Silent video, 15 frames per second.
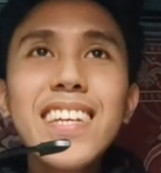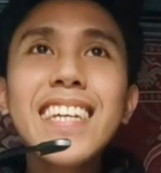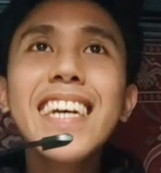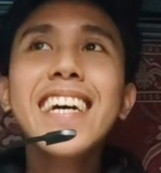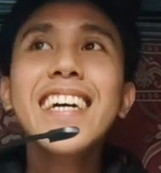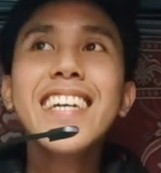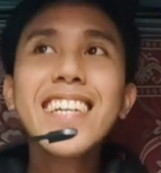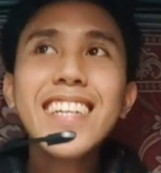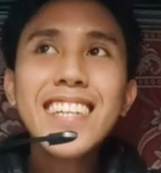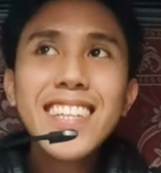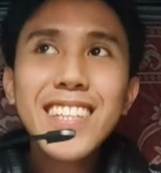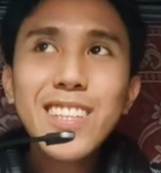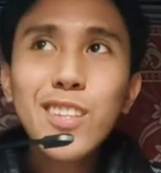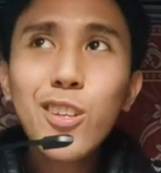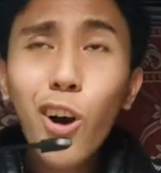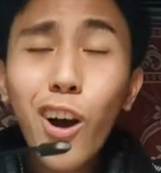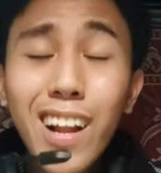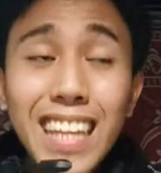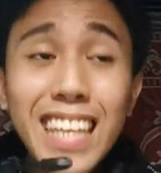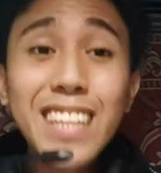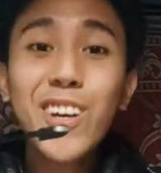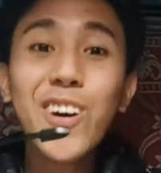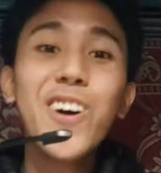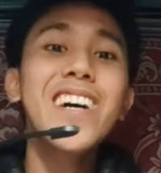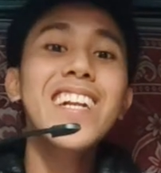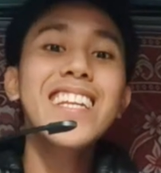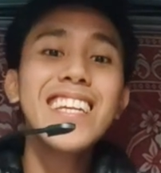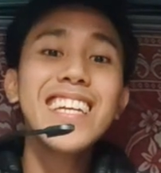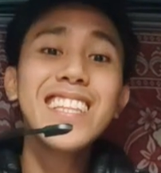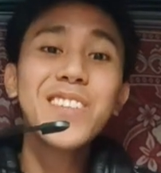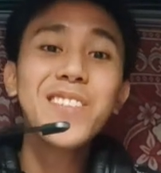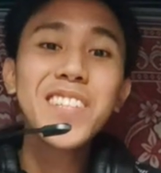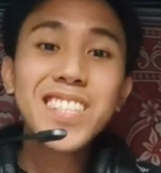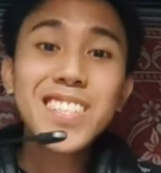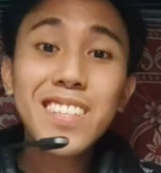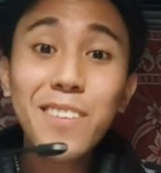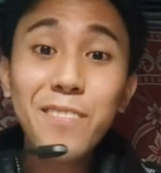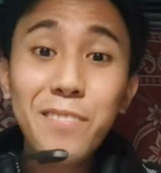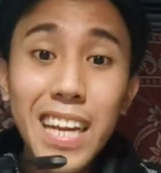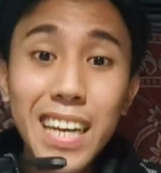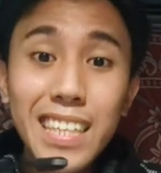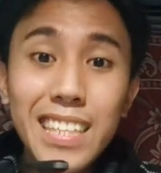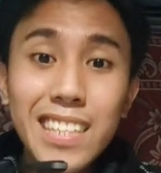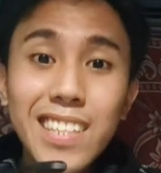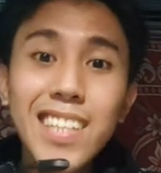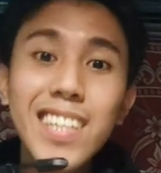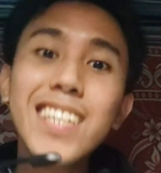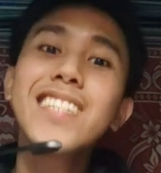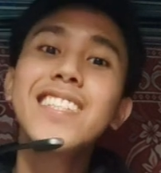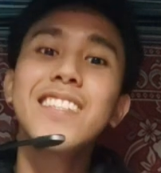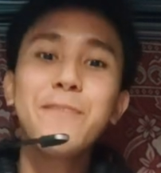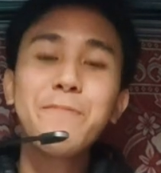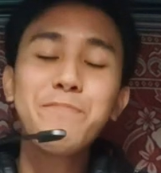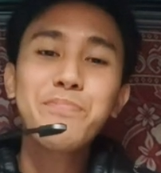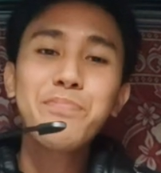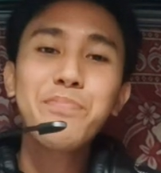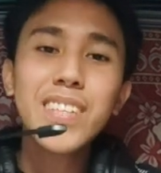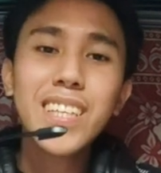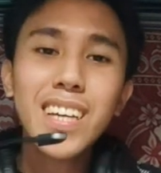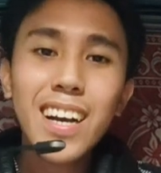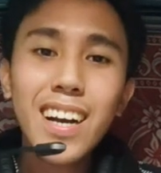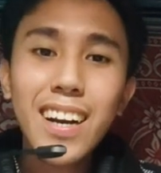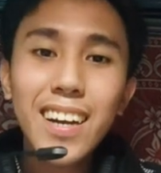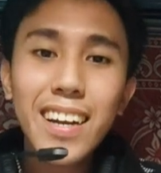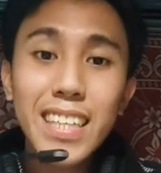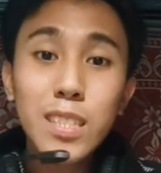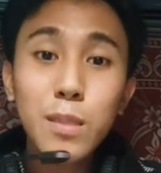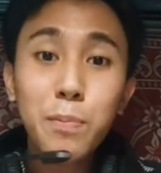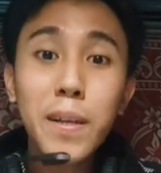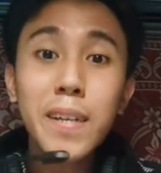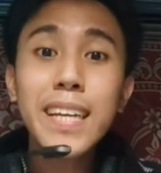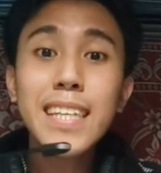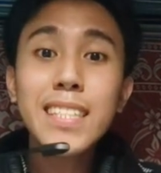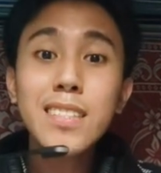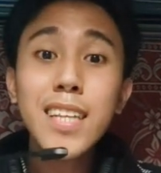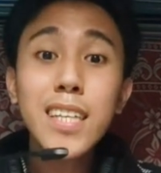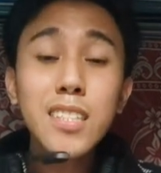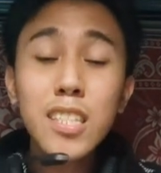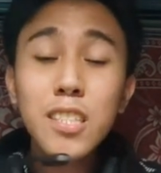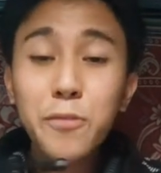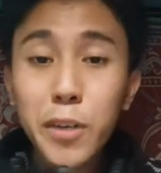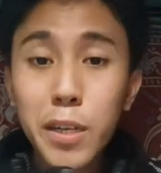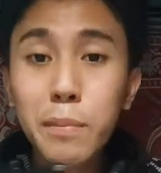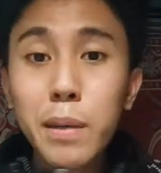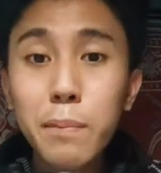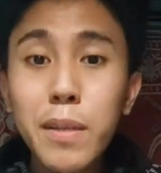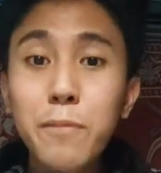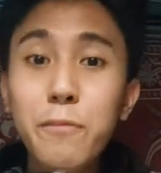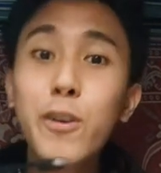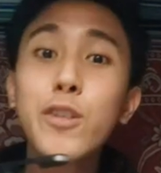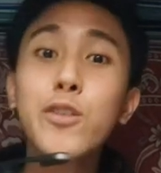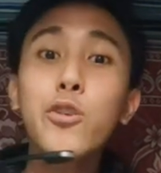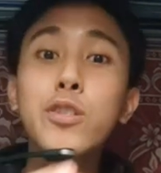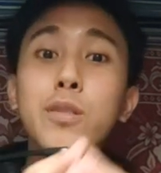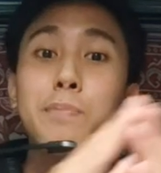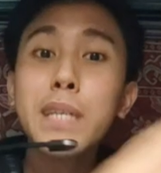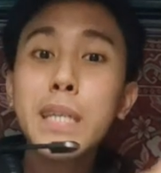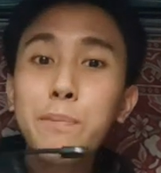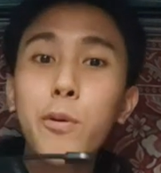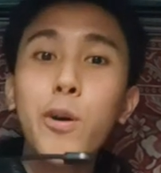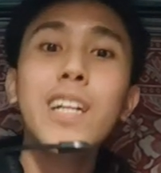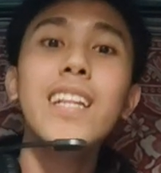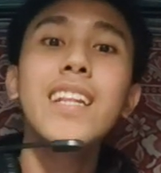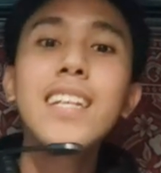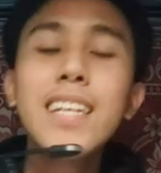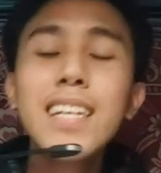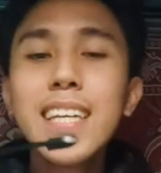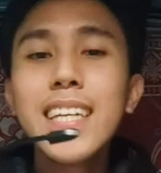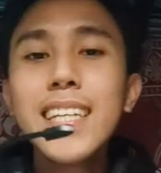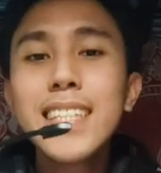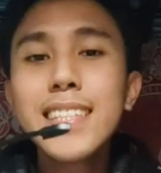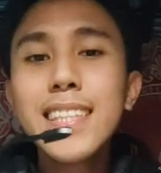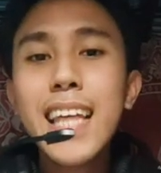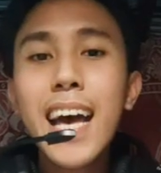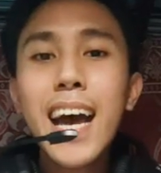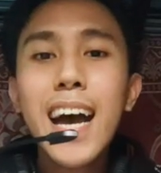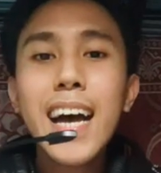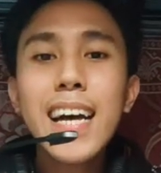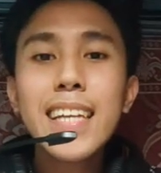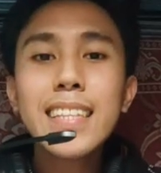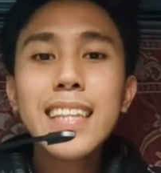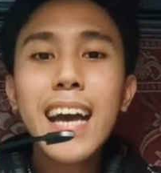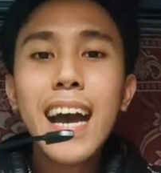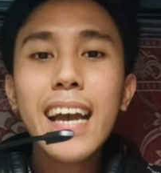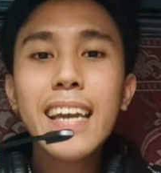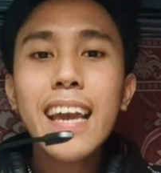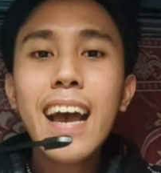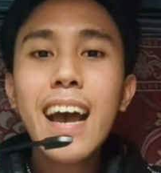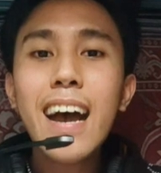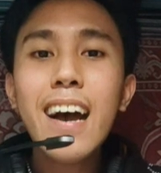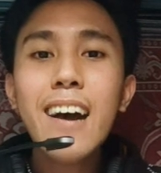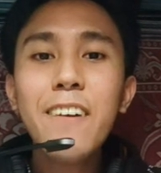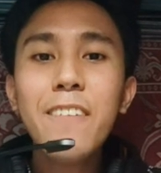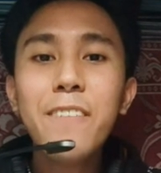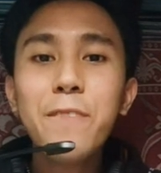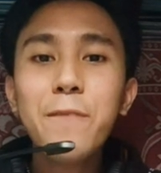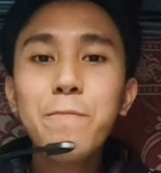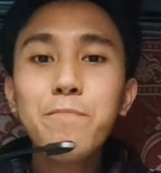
And all in all, it was a very good experience, not just for me, but for those people that I have